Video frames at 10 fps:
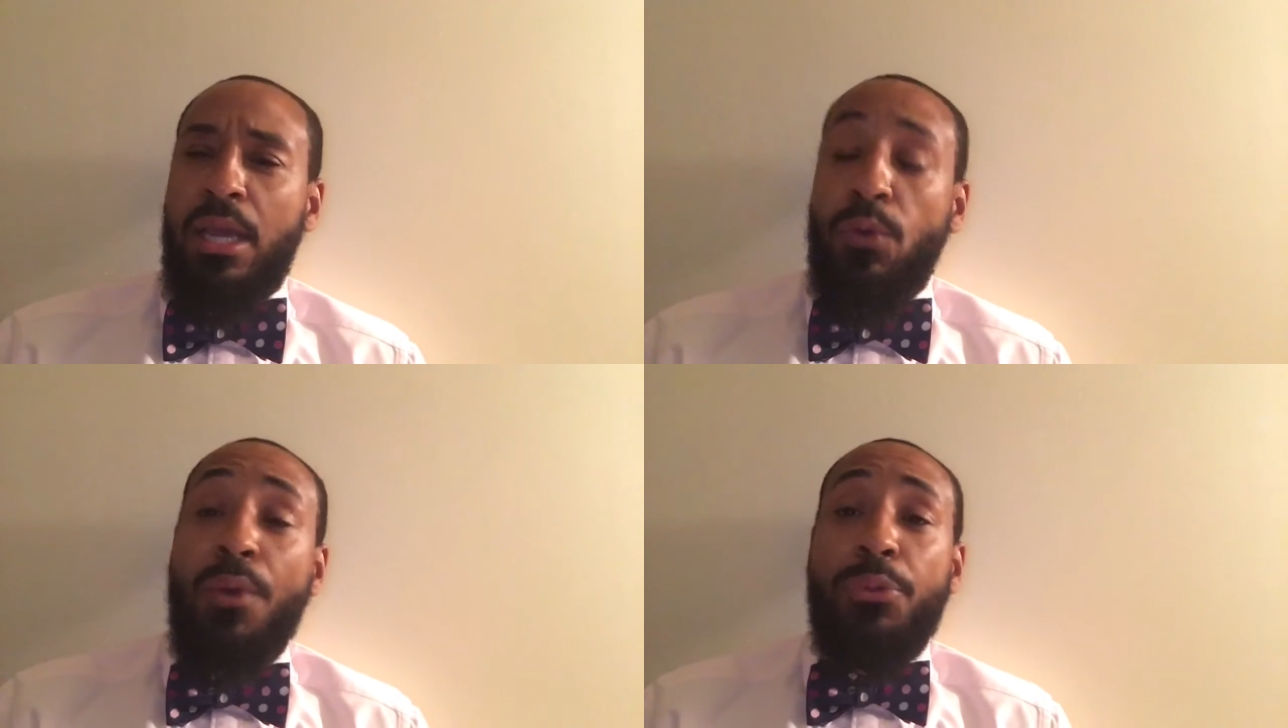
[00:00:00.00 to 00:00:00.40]

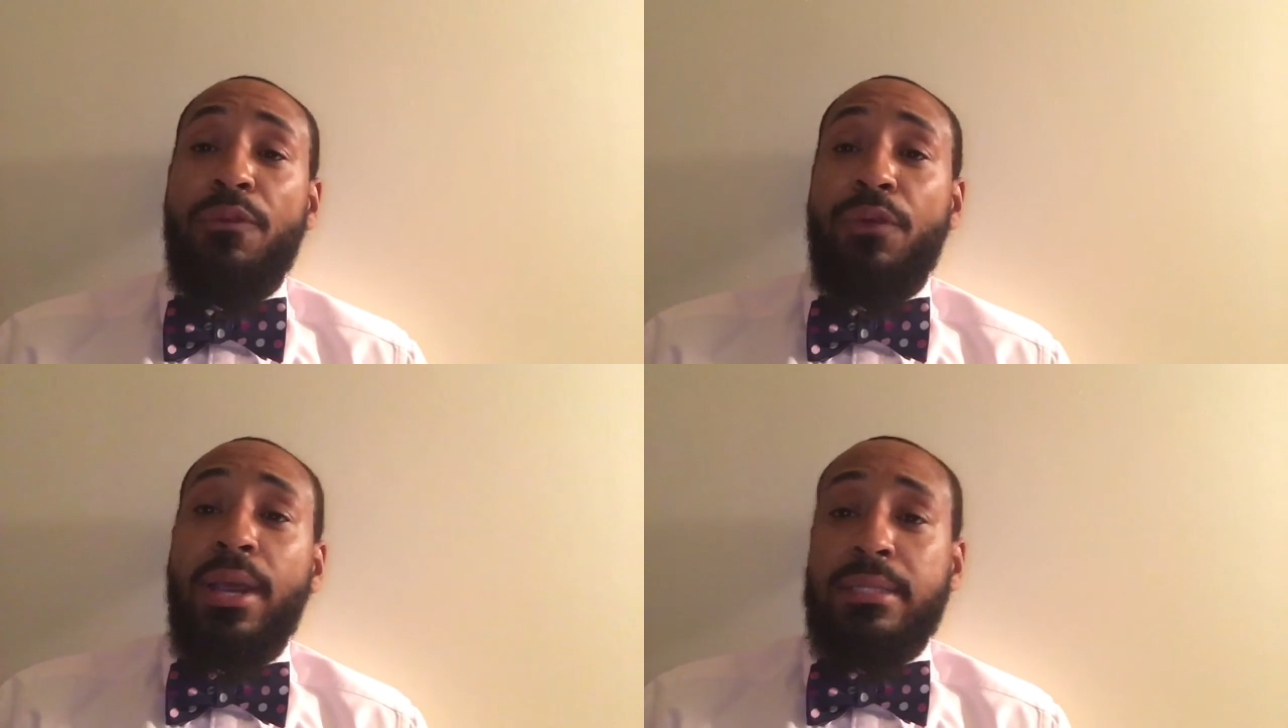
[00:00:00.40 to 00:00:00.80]
going through a
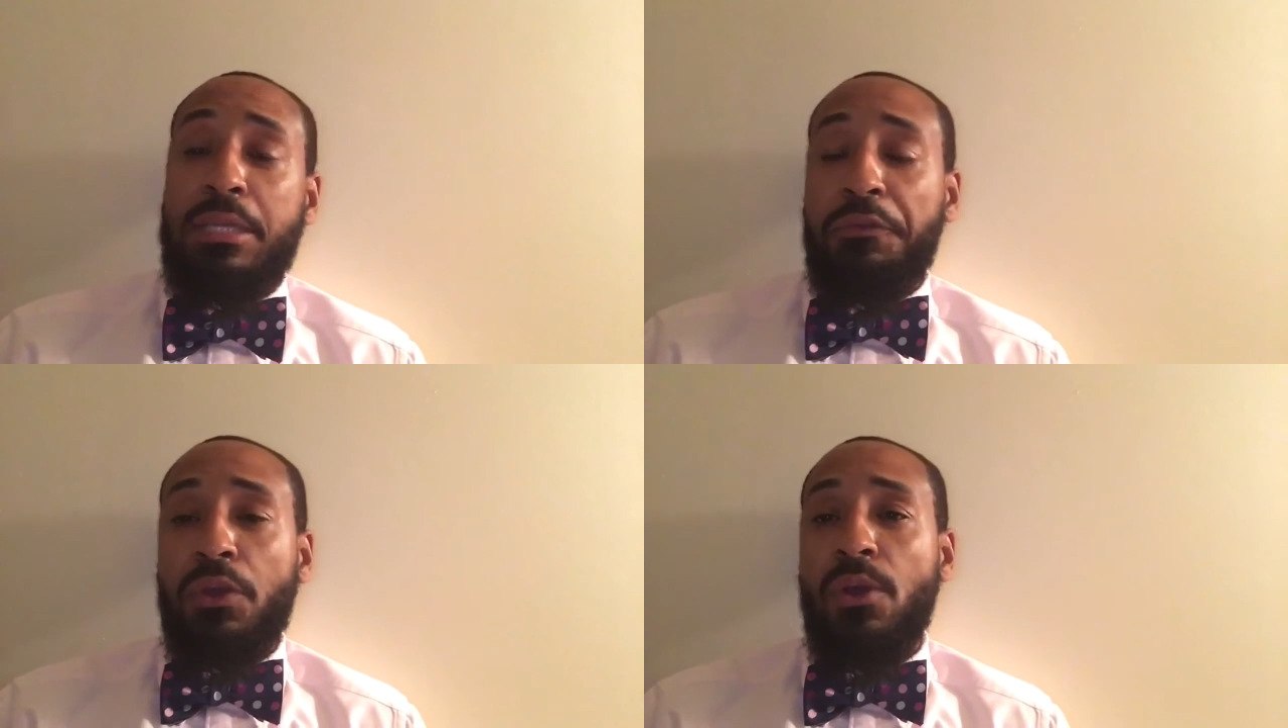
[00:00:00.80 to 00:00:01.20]
very
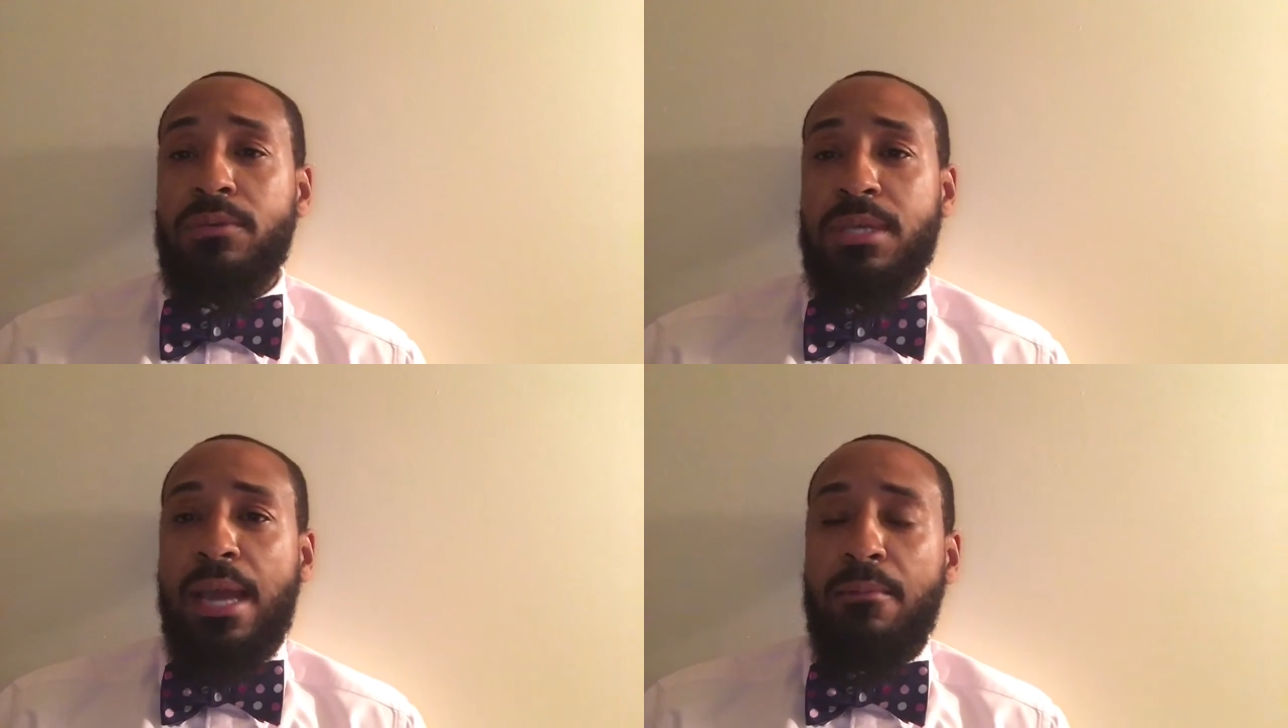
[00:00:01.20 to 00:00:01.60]
difficult
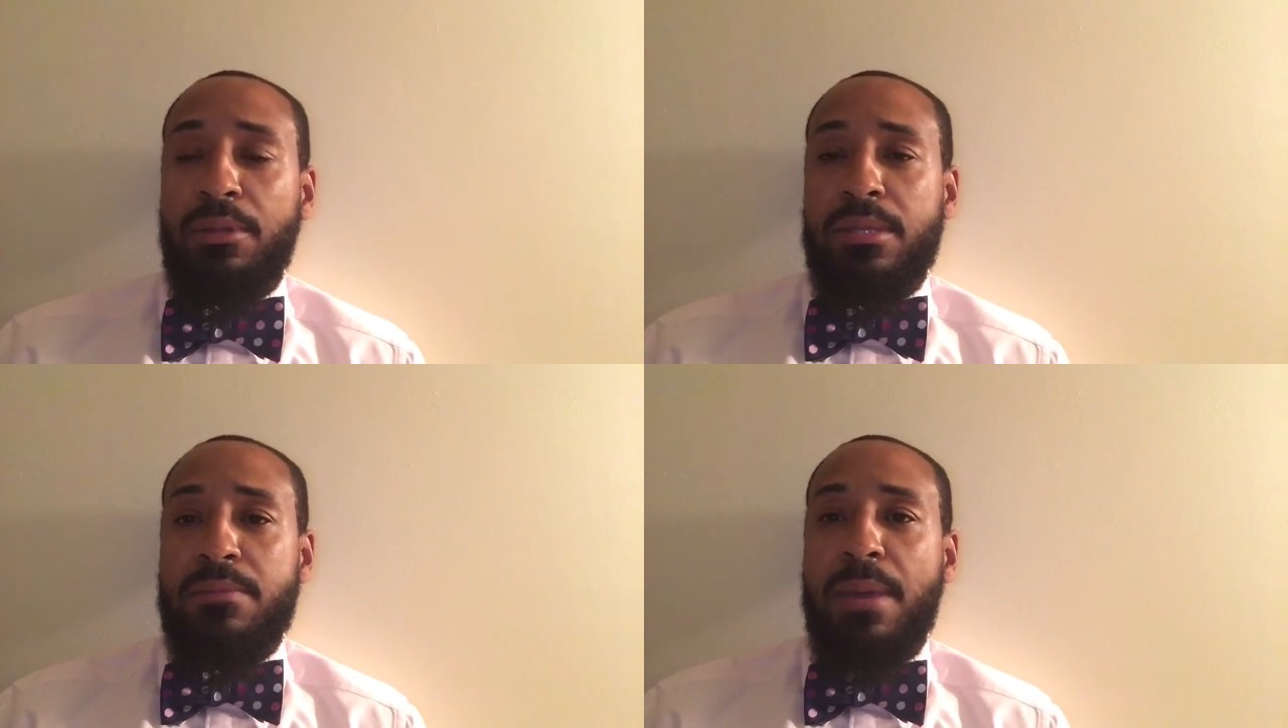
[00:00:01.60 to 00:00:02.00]
time
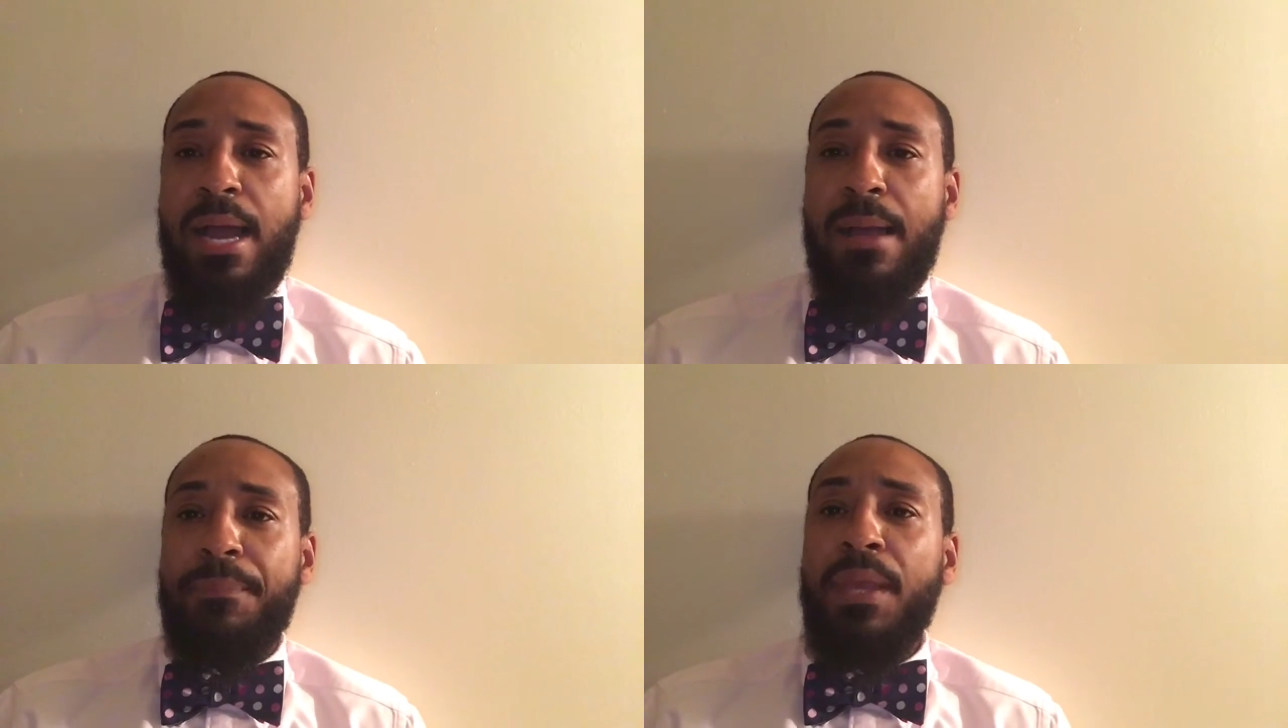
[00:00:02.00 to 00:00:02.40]
with his
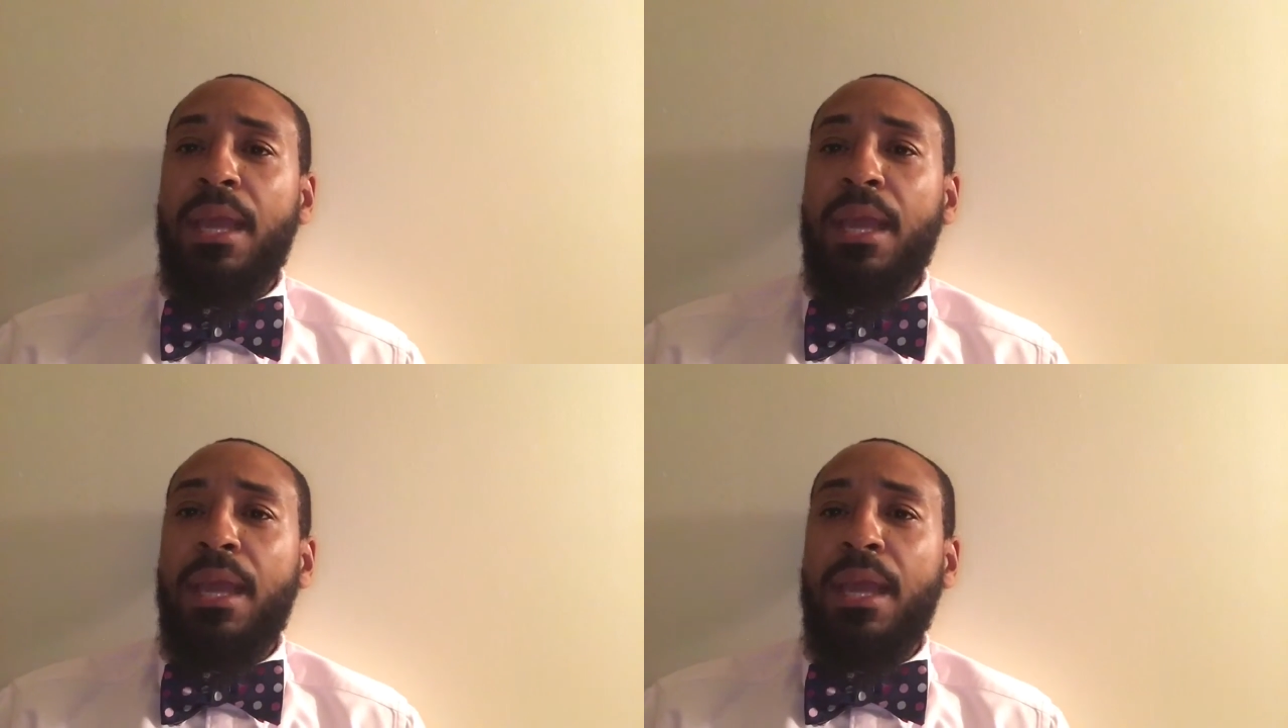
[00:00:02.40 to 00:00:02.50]
mom.